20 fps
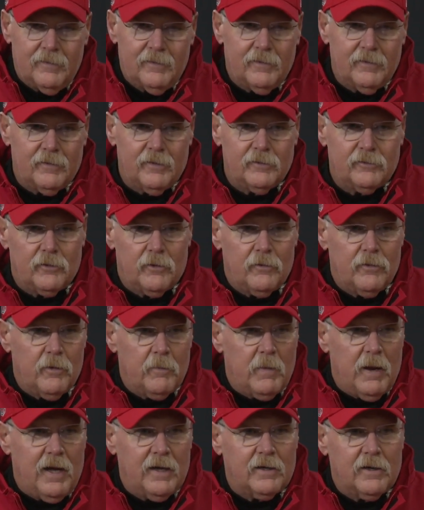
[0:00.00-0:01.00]
And they turned their
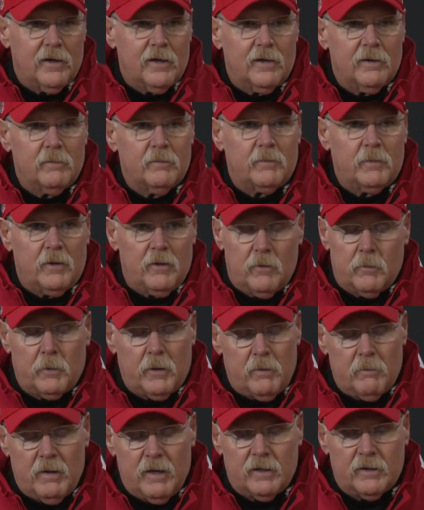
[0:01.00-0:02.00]
back on him. They were
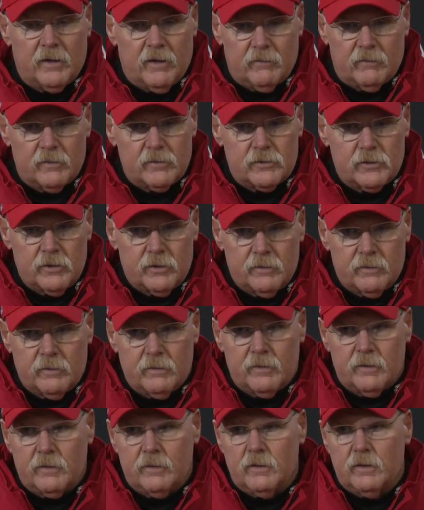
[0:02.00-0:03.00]
playing man coverage,
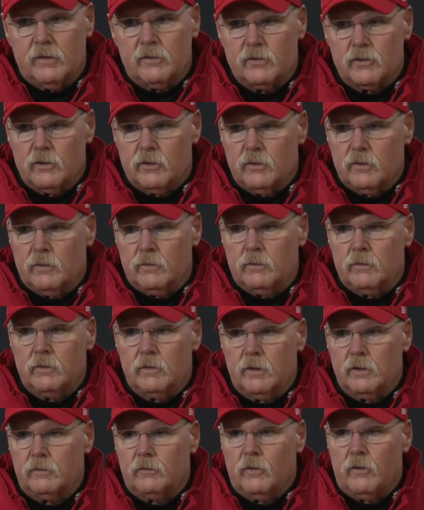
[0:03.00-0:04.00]
and so
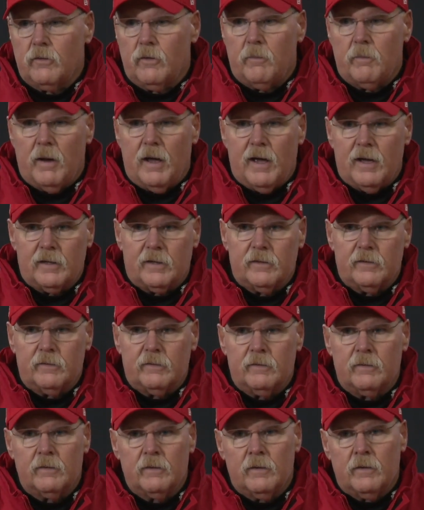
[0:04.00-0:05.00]
they turned their back, and
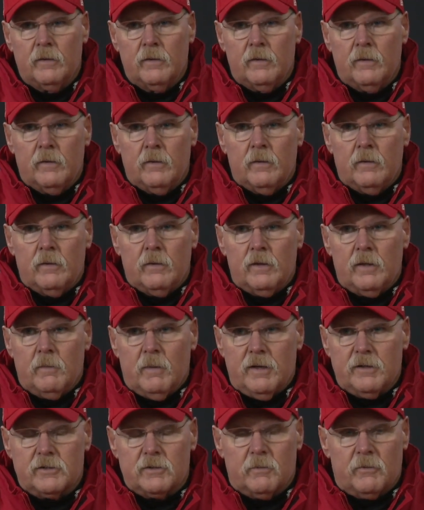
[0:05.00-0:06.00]
he
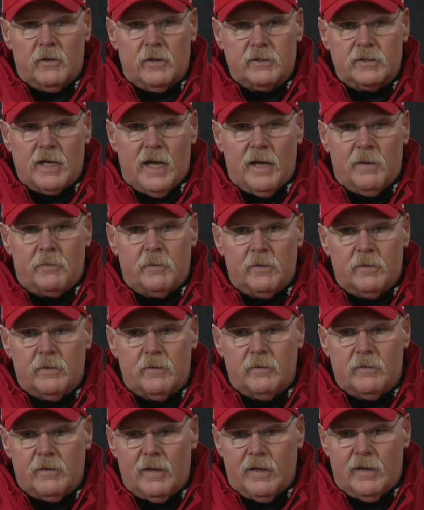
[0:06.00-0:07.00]
made some things happen.
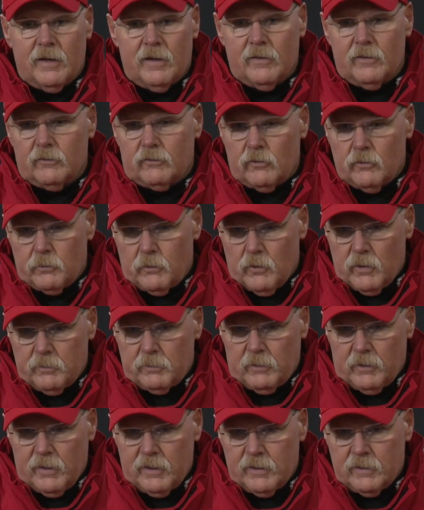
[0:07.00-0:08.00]
That and the two-point
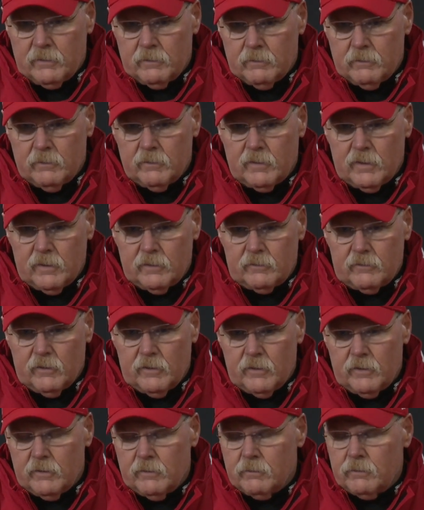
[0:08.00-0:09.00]
play, I'd tell
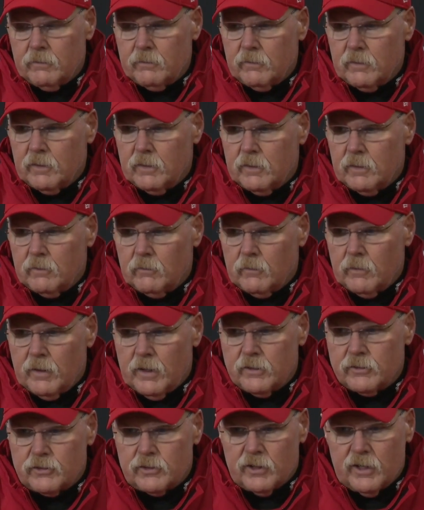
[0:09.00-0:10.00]
you, were
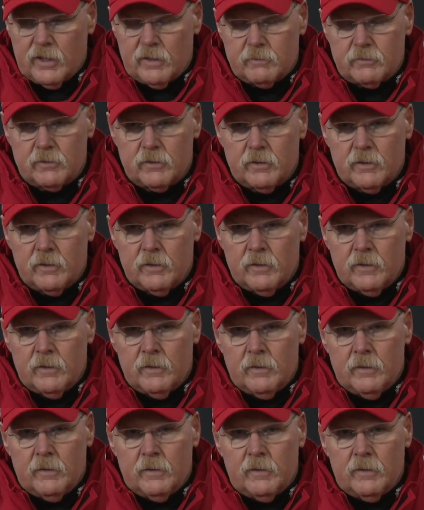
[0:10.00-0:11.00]
nice jobs.
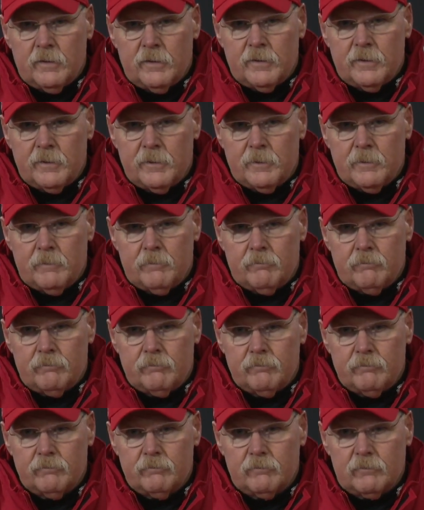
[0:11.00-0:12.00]
A
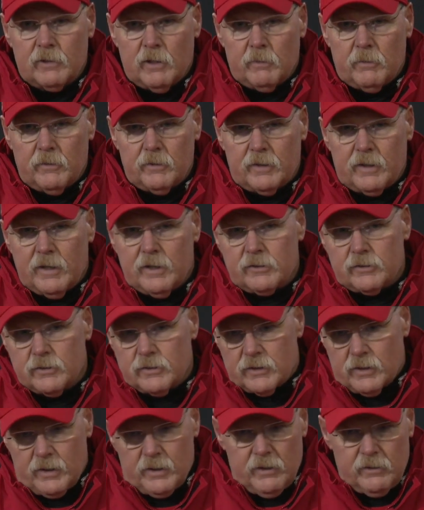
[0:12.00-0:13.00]
couple of the catches
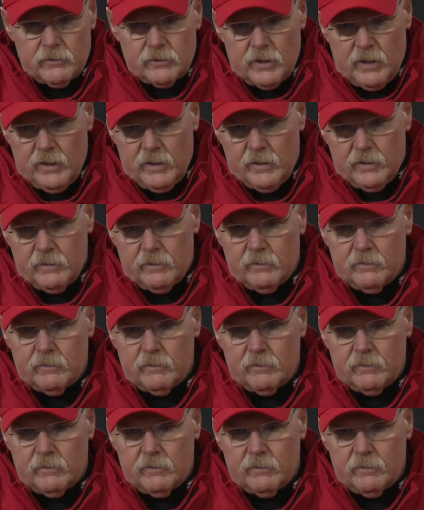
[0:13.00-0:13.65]
that Kels had.